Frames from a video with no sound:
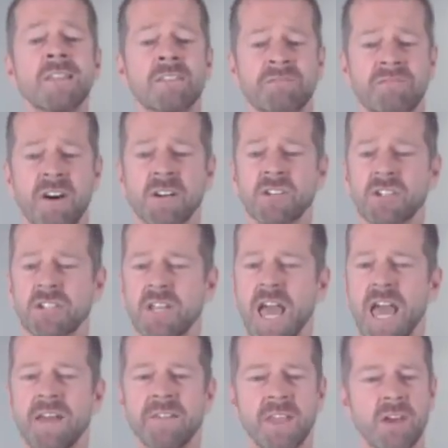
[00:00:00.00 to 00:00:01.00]
the function,
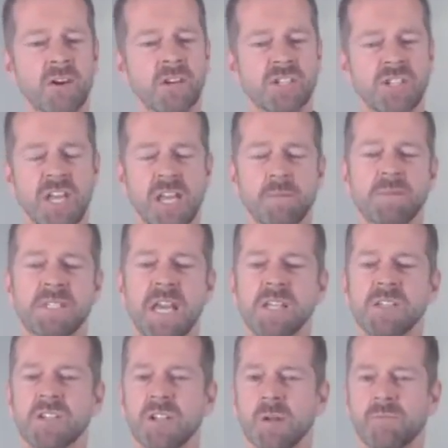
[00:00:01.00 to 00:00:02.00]
and the ergogenic
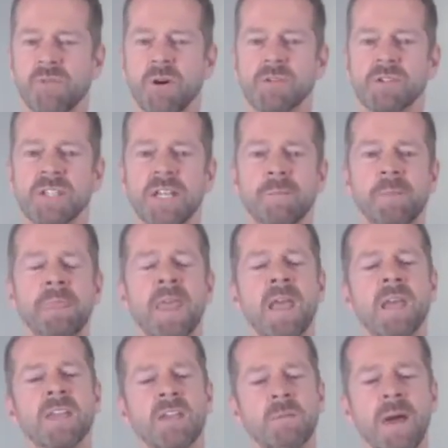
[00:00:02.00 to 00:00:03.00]
potential of protein.
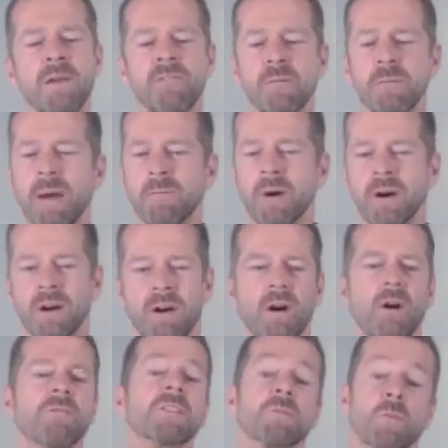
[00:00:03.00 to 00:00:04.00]
You may remember,
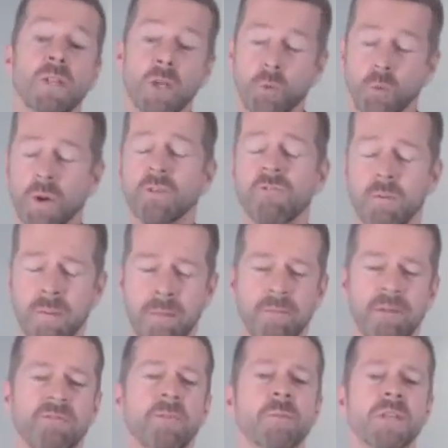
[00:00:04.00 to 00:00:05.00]
you will remember
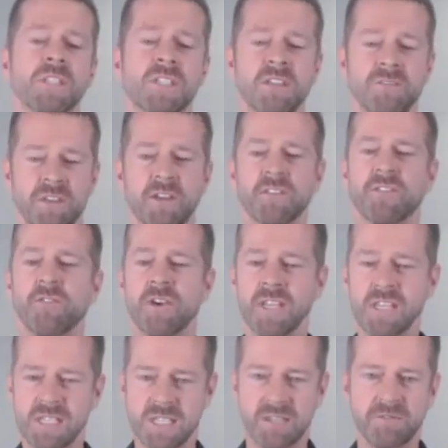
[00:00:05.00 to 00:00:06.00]
from your Certificate 3
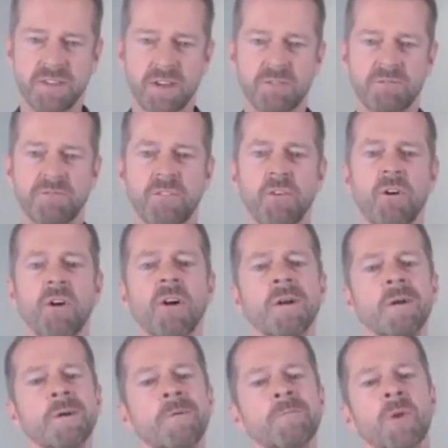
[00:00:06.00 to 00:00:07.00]
and Certificate 4,
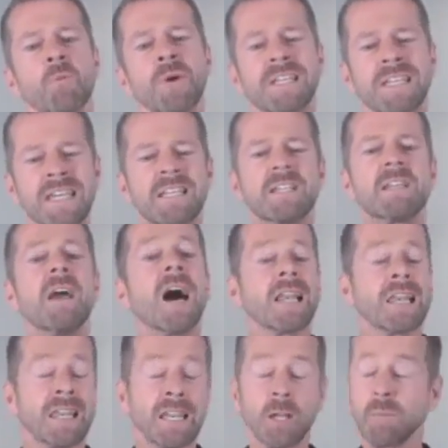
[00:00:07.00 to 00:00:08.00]
we did a
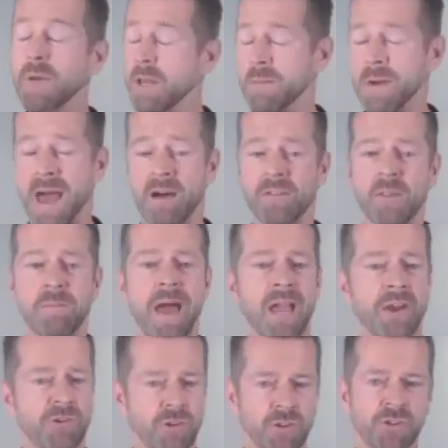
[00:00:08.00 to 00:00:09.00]
little bit about the
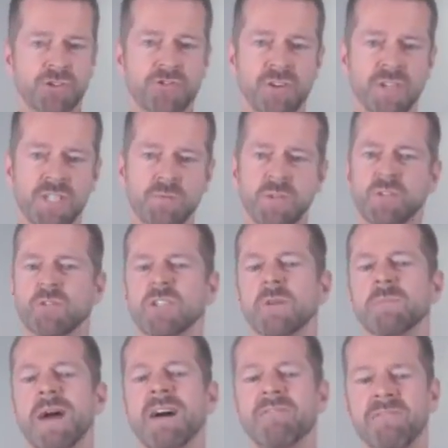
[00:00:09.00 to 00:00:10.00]
macronutrients. We talked
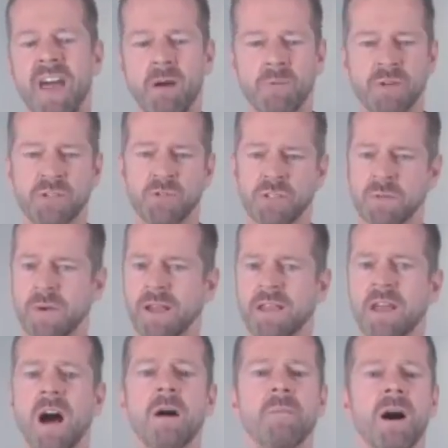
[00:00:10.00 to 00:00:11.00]
about fat, we talked about
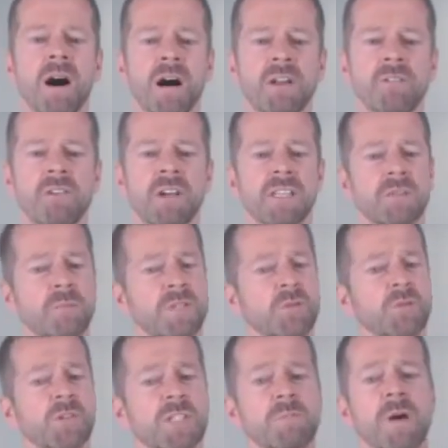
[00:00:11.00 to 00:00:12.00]
carbohydrates, and we
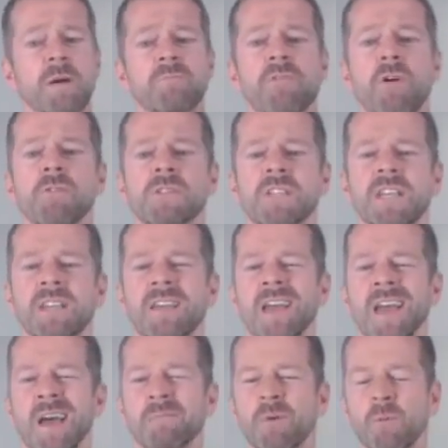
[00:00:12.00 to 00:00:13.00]
talked about protein,
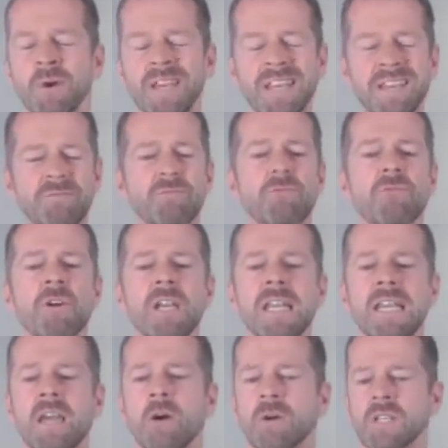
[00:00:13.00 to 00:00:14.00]
but we didn't
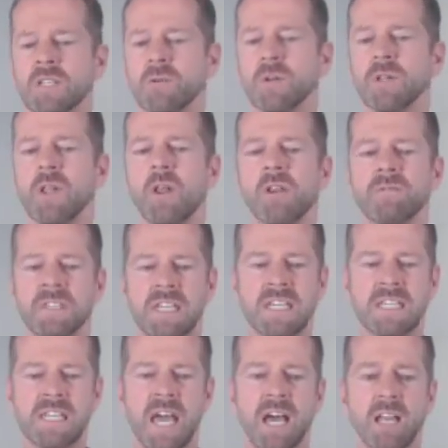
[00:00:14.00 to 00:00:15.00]
really go into a lot of
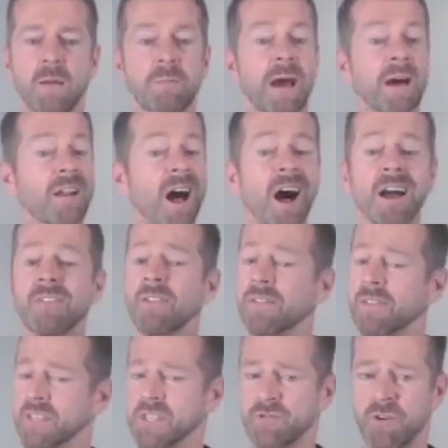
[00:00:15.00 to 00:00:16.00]
detail about either
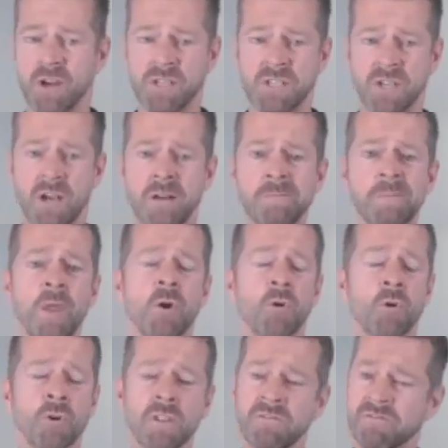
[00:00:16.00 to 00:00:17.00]
the structure
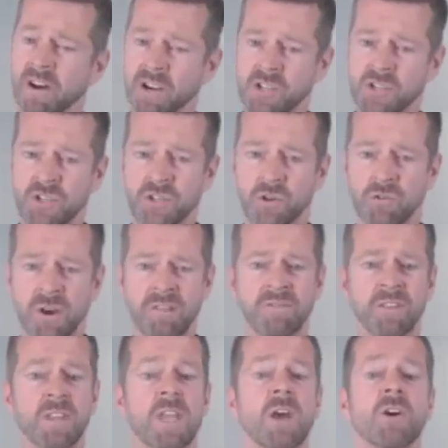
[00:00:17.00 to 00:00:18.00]
or the function or
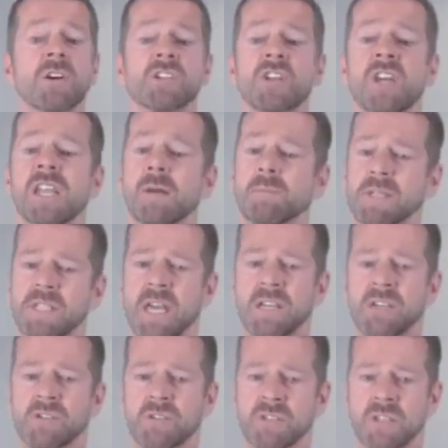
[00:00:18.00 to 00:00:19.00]
even the ergogenic
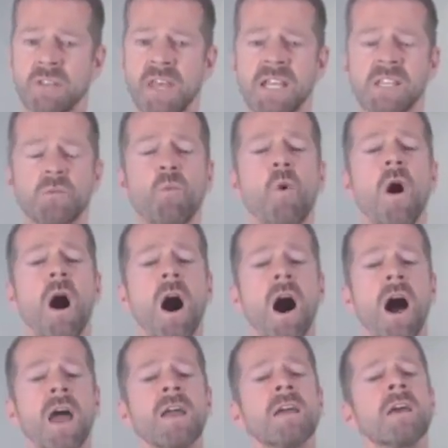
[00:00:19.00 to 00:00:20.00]
potential. So that's
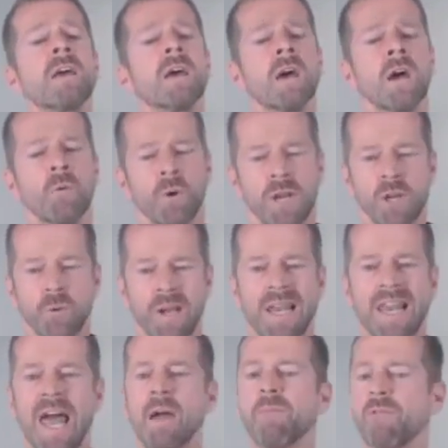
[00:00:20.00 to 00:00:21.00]
why we're going to
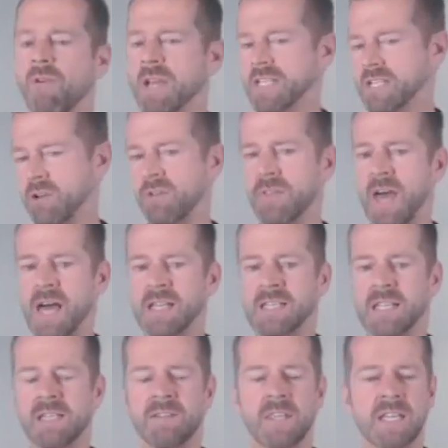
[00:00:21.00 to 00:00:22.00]
elaborate on
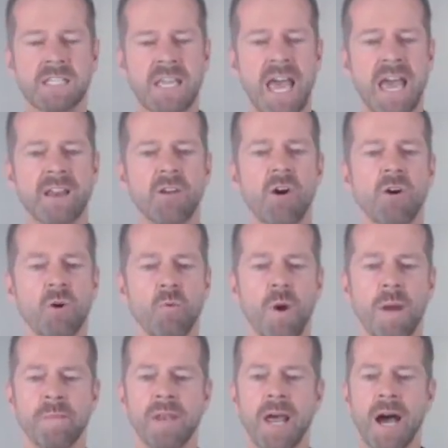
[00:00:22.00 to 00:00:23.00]
that in this ad hoc
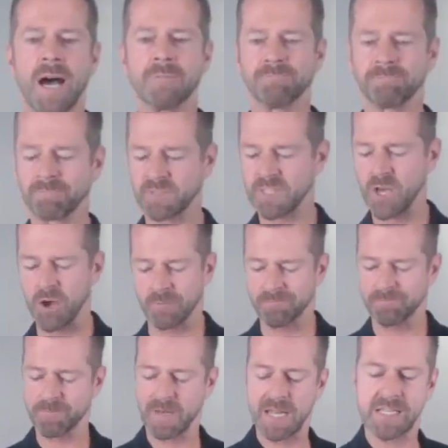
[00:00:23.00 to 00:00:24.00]
webinar.
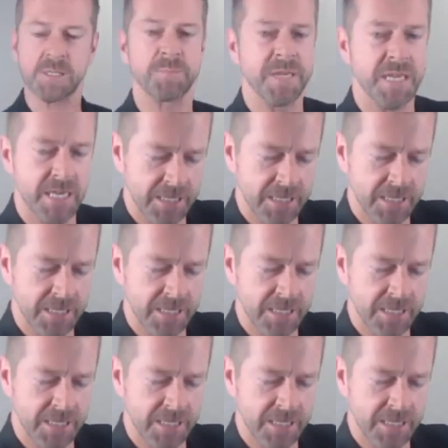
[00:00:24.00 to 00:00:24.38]
So let's begin.